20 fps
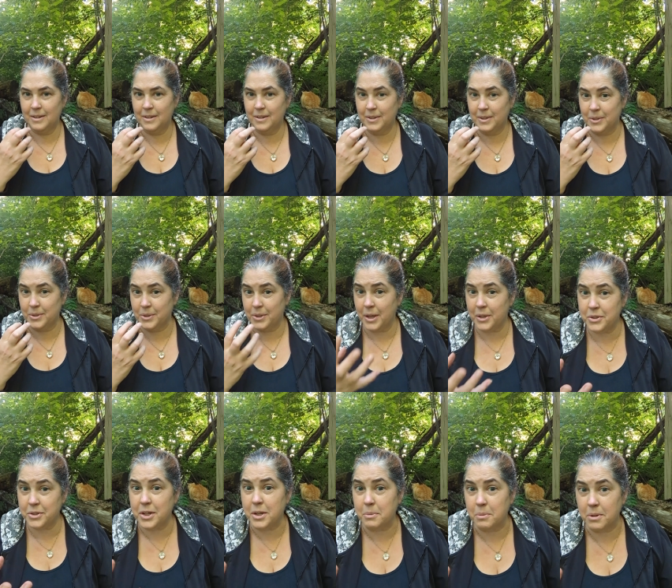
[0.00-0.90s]

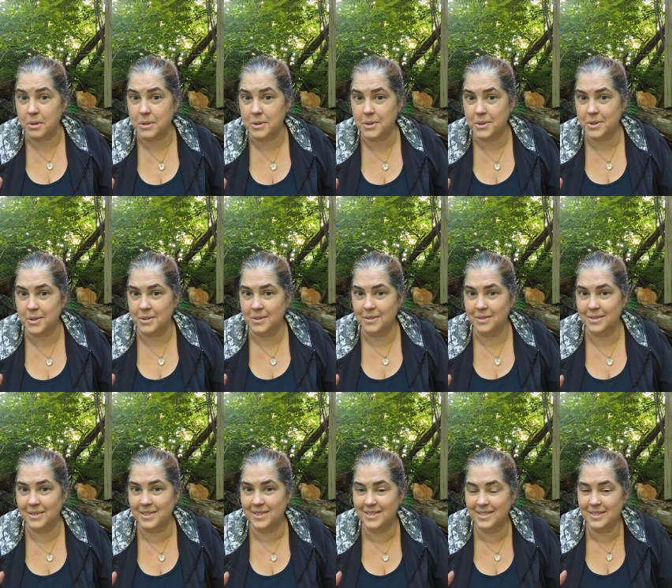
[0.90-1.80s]
disgusting words,
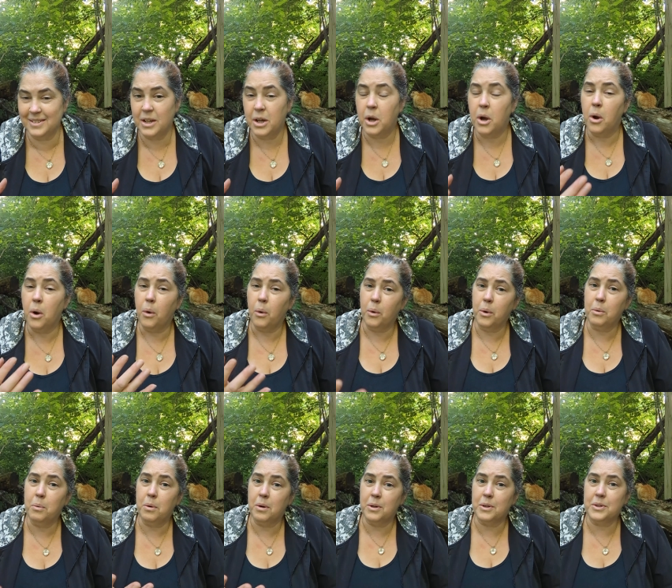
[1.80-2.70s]
or
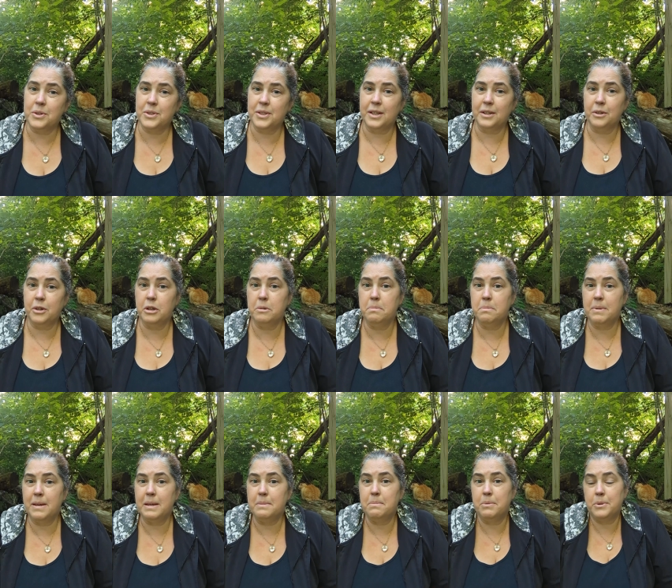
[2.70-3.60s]
words that could
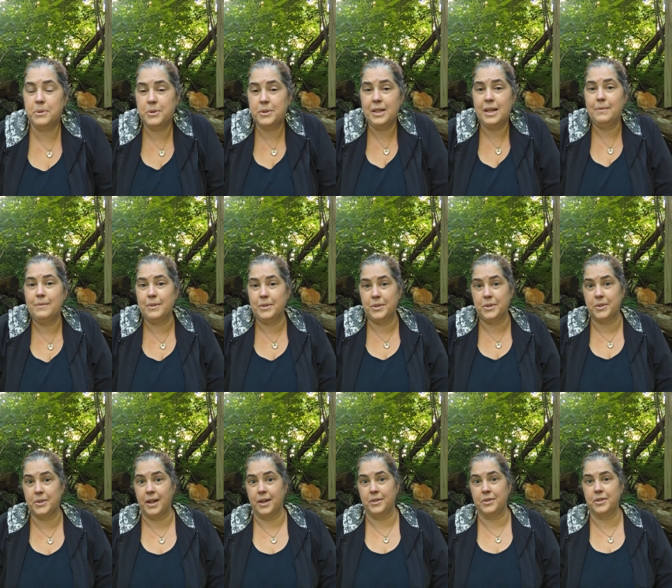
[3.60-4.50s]
be perceived as
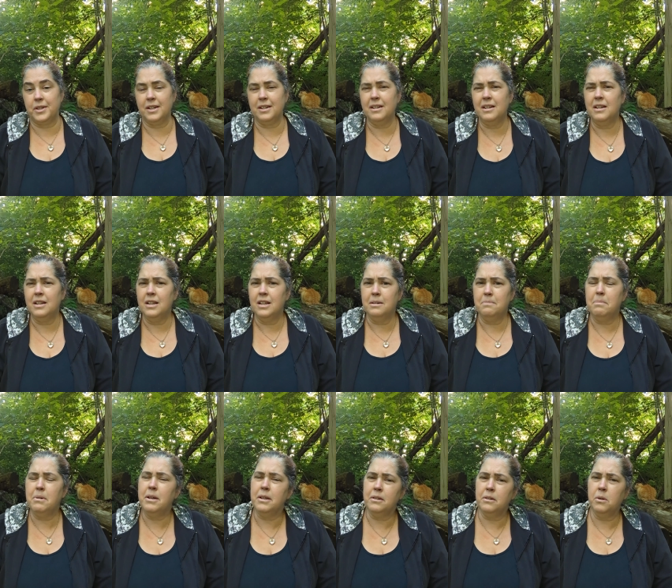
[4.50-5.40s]
disgusting,
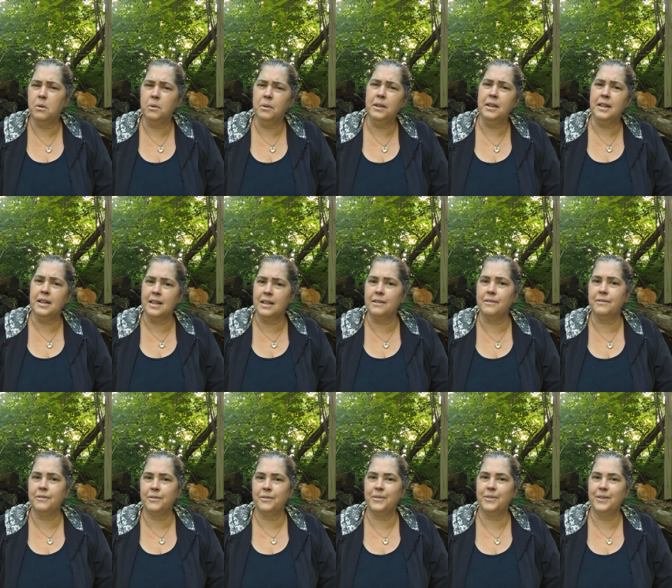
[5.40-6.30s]
but only if
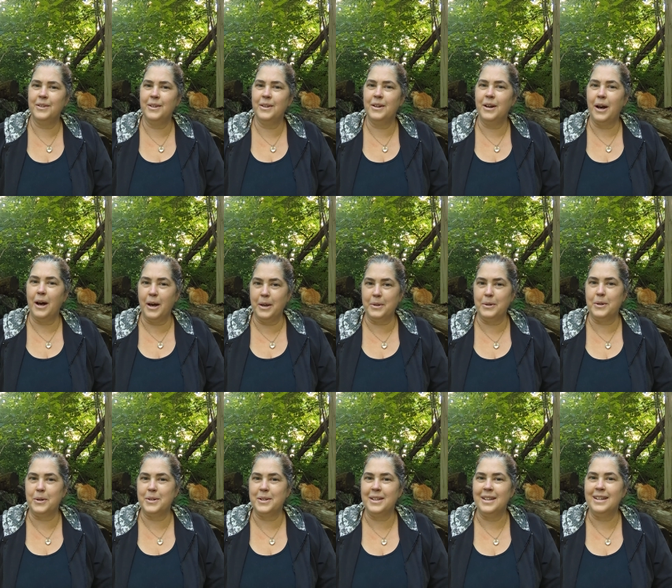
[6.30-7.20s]

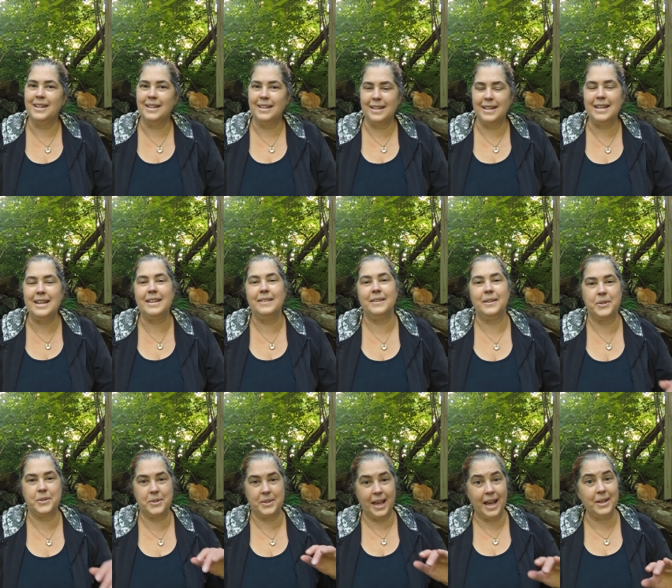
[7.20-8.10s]
uttered in the
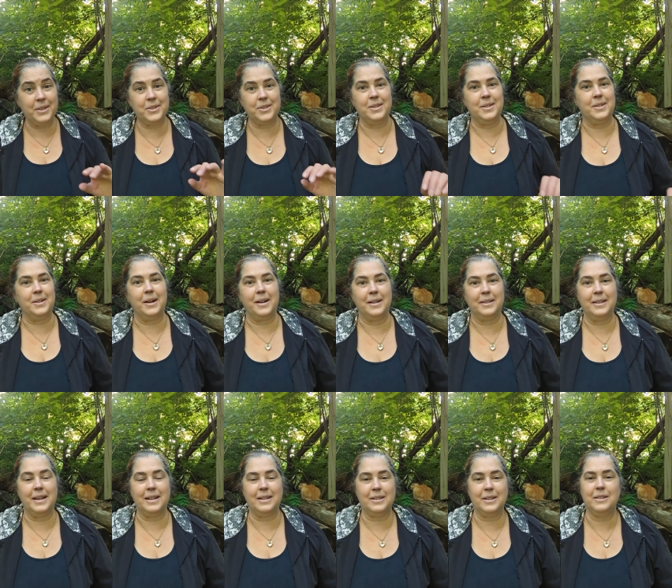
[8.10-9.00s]
Saxon
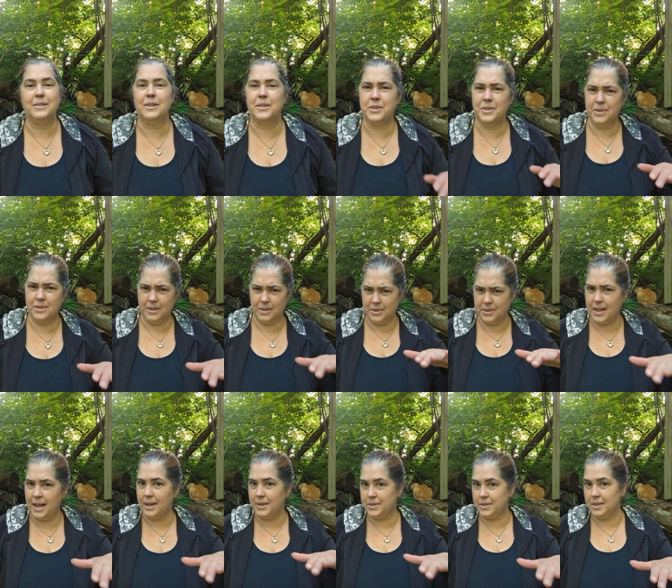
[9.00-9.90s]
dialect, the
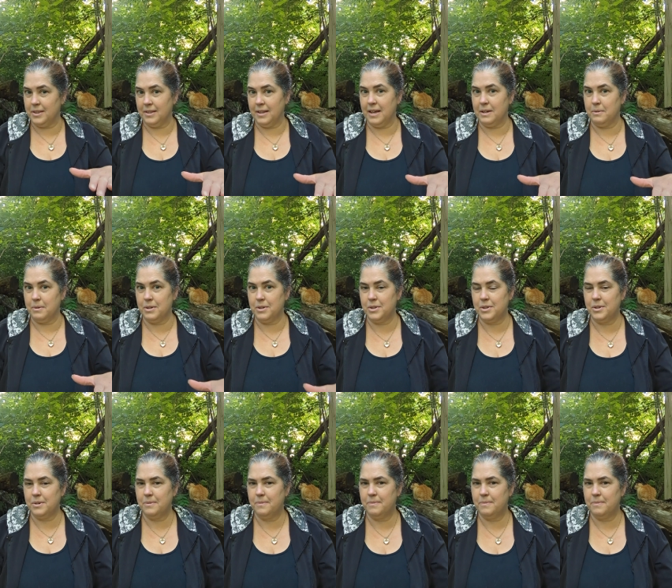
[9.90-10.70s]
Saxon language.